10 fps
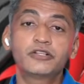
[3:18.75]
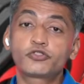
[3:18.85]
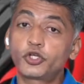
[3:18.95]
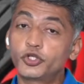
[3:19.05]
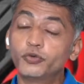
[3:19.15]

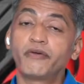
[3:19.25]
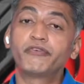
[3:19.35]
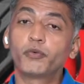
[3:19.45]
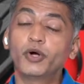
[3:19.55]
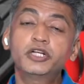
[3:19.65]
So if
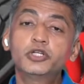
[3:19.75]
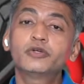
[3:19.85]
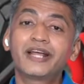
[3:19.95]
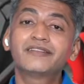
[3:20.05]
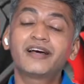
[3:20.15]
you wanted to
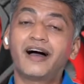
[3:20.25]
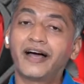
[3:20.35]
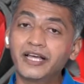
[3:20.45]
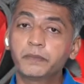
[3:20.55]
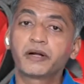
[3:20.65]
get the
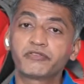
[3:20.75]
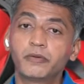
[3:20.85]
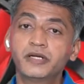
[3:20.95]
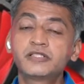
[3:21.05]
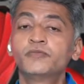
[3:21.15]
higher
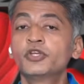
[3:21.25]
performance,